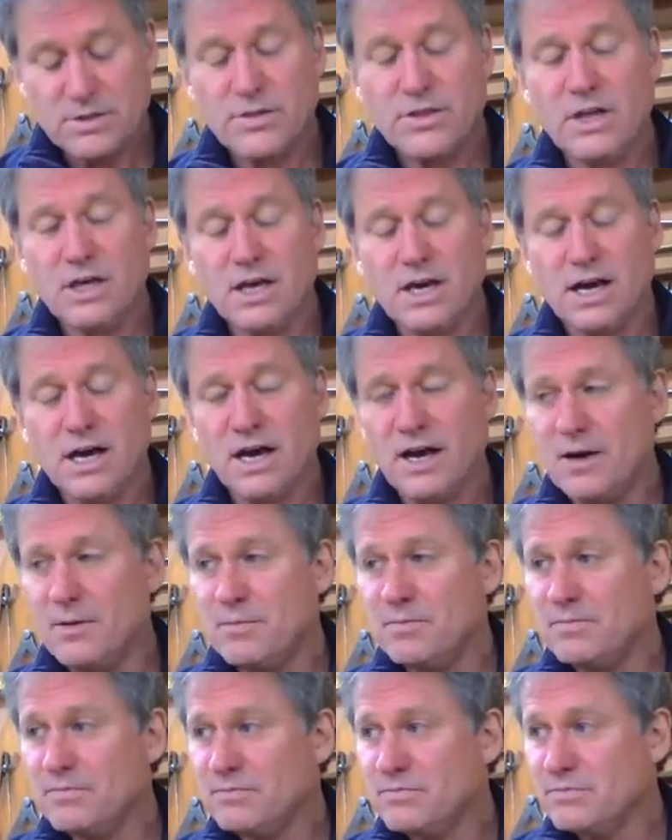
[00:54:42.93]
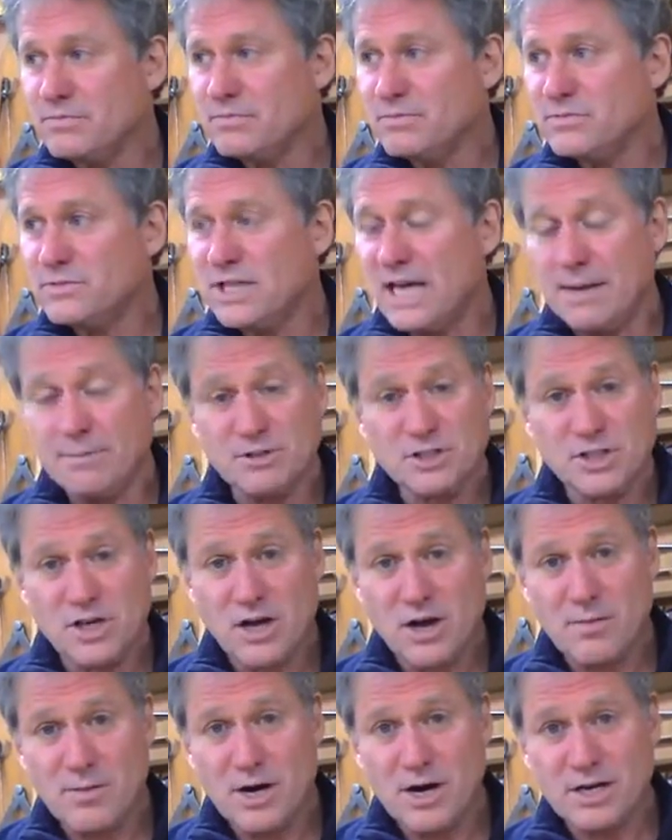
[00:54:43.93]
the um, table
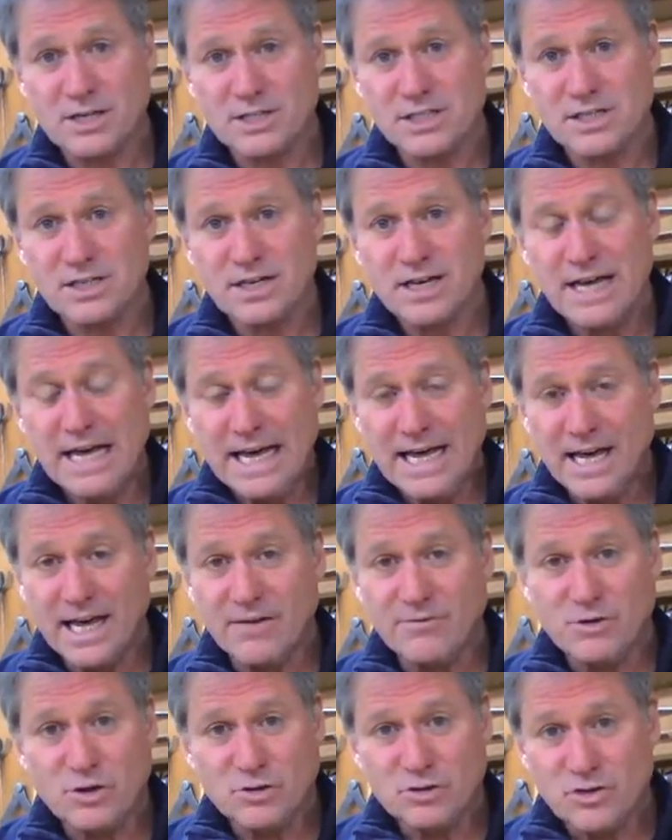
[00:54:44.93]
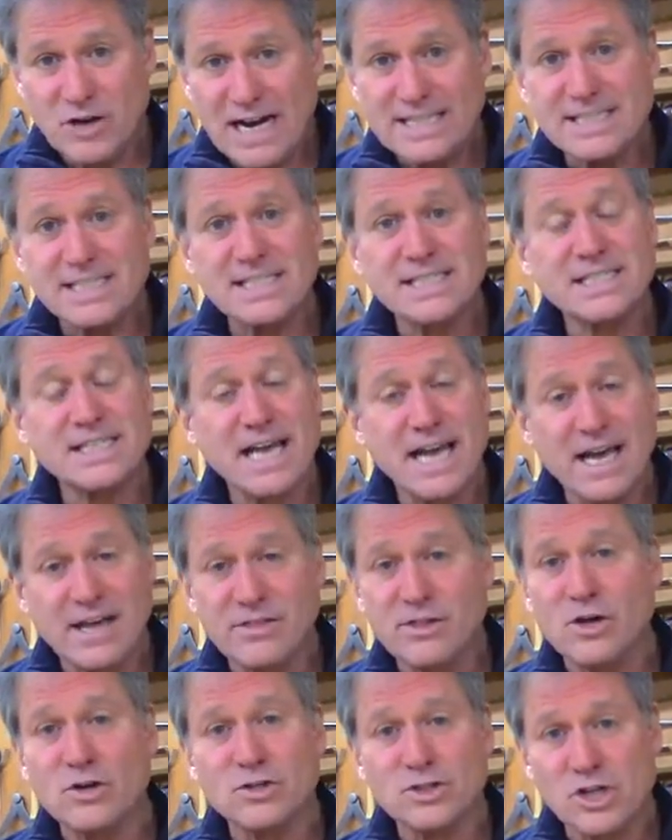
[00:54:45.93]
saw marks? If you tried to
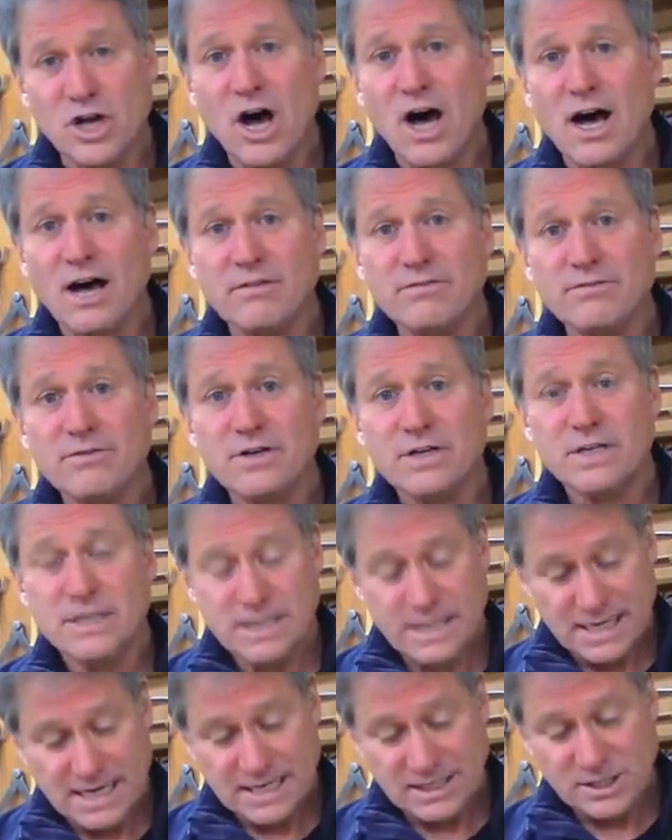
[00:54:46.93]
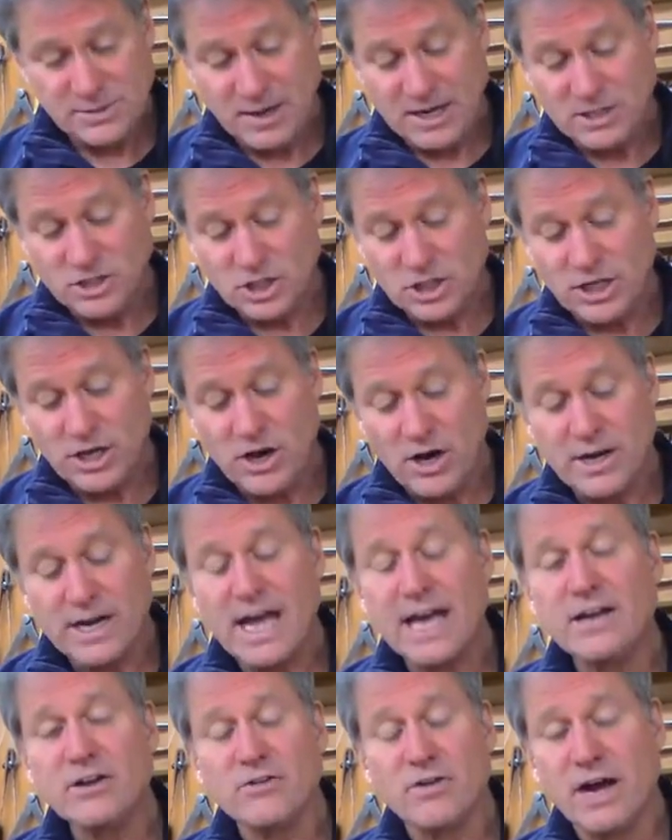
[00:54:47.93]
sand those off, especially on
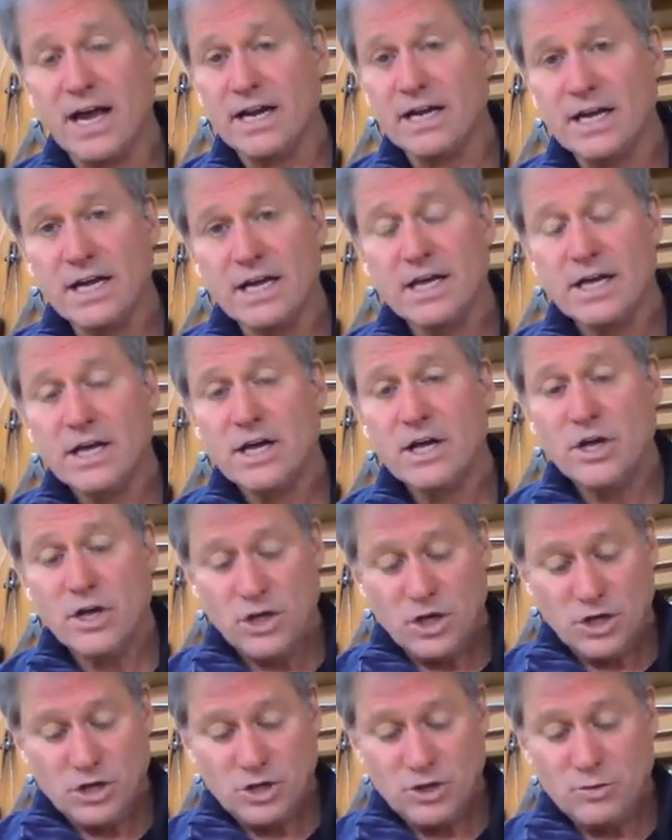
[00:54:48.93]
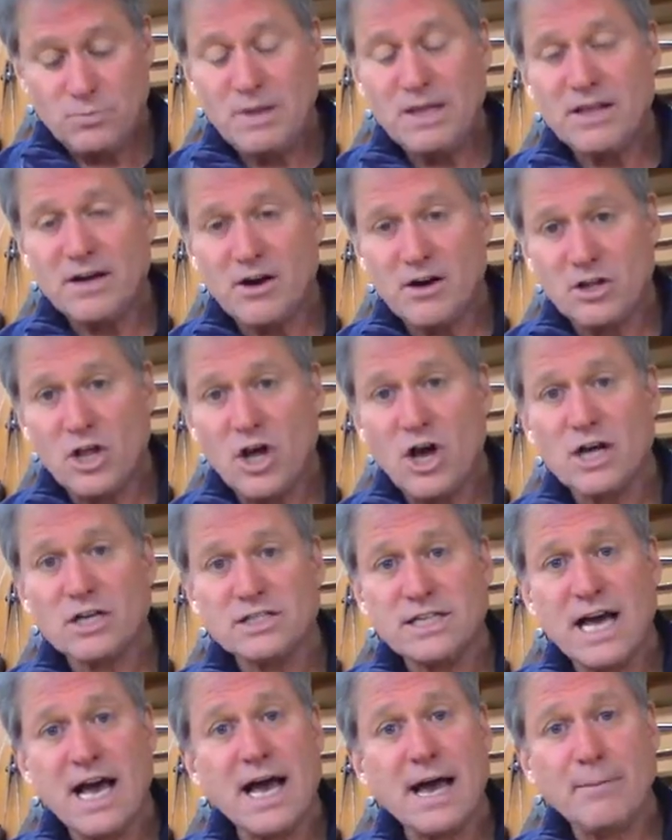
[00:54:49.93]
end grain, you'd be there a long
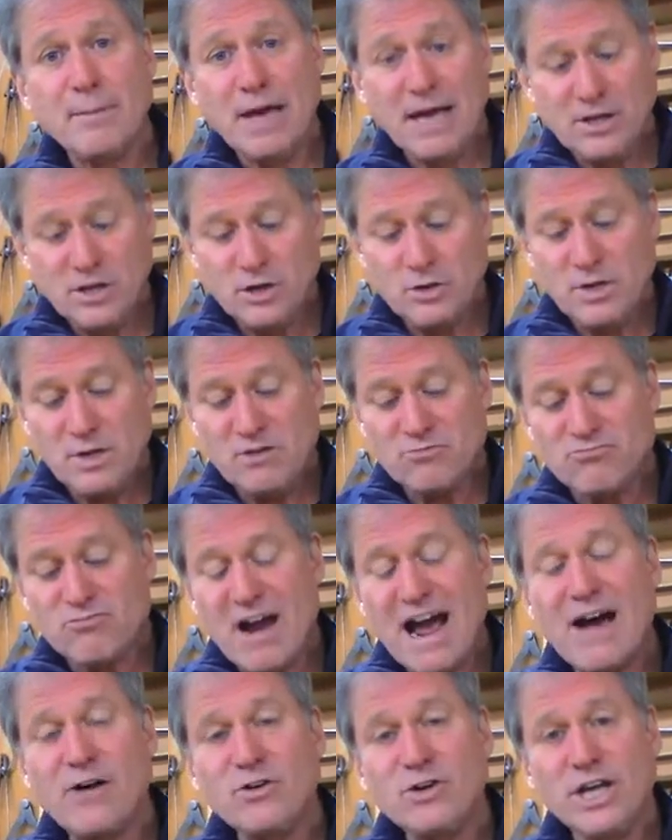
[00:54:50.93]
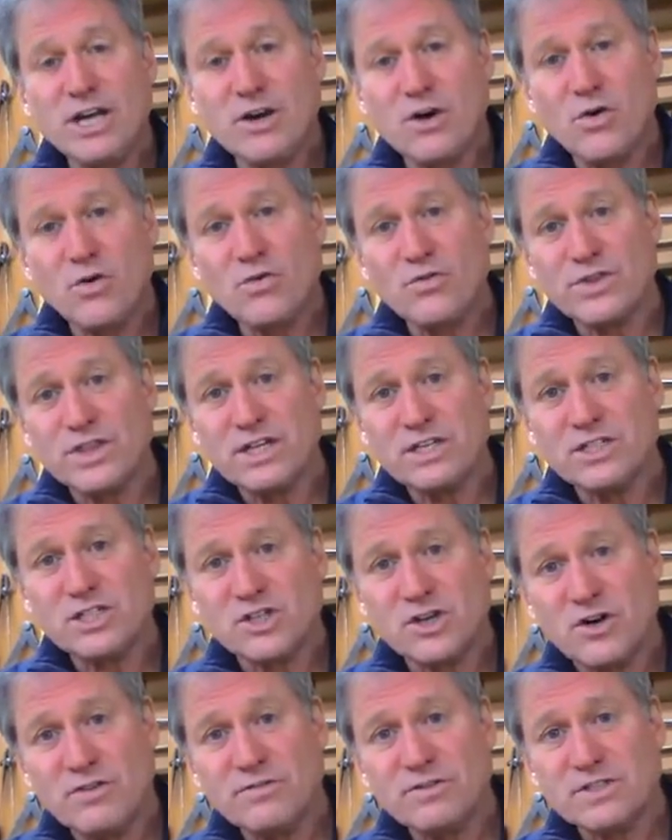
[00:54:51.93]
time and you'd be rounding over these
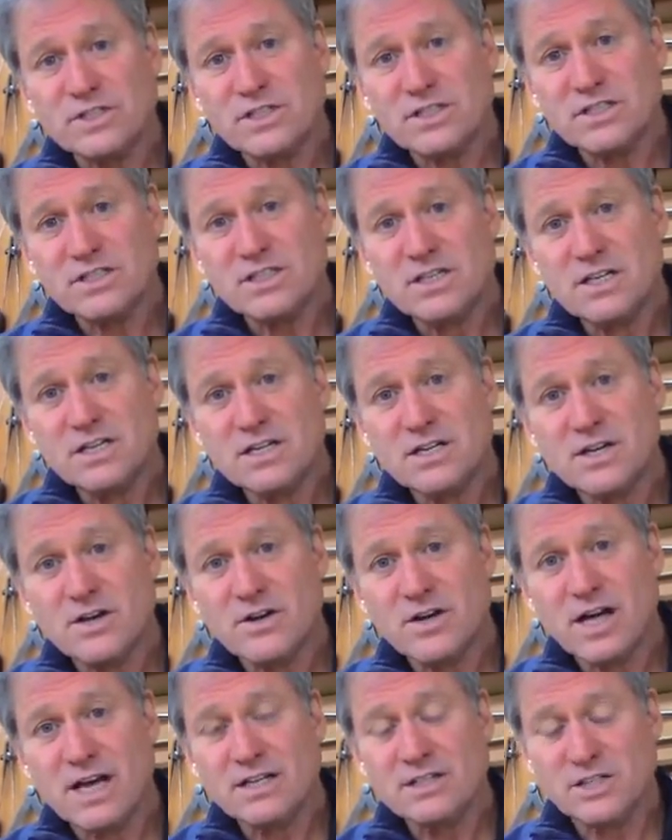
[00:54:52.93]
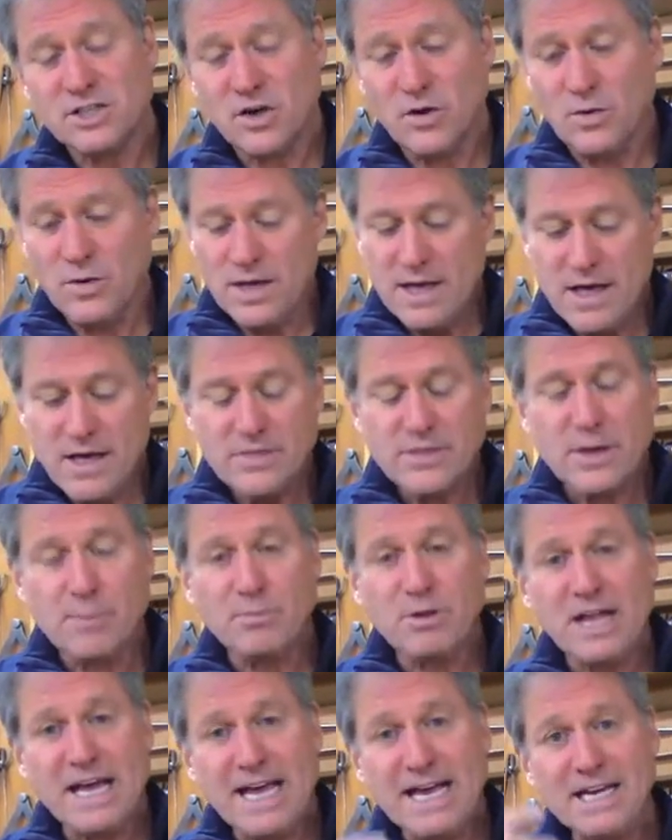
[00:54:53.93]
surfaces. Okay, so the
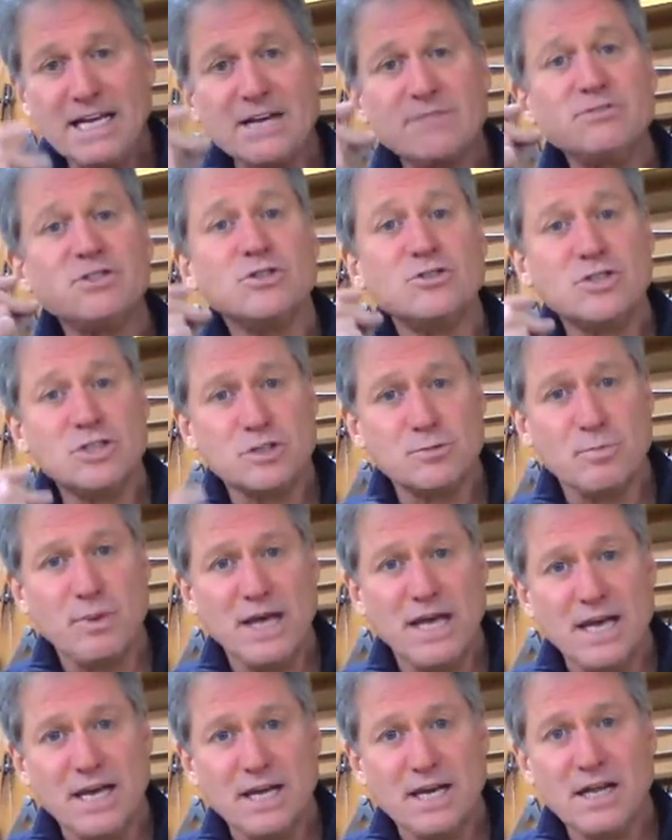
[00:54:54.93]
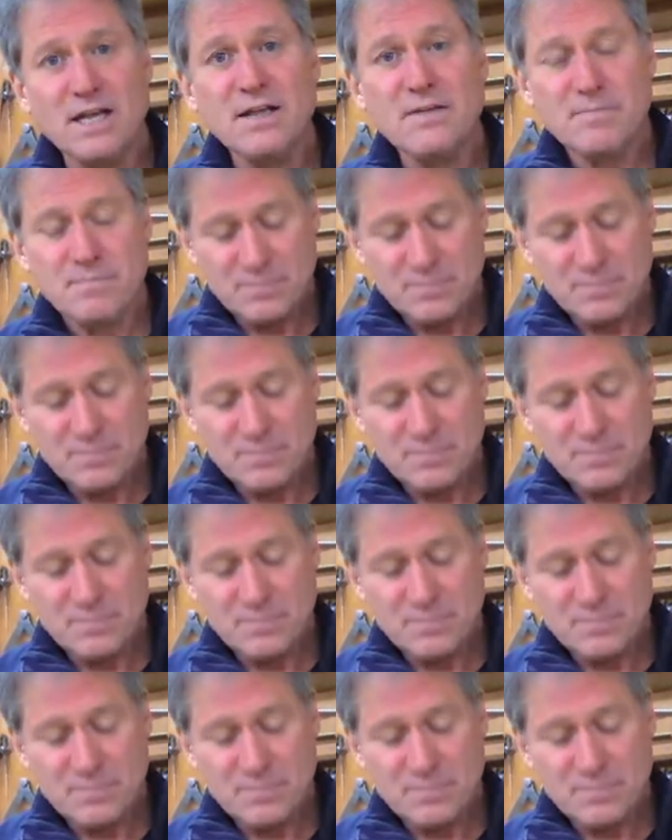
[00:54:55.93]
plane gives you speed,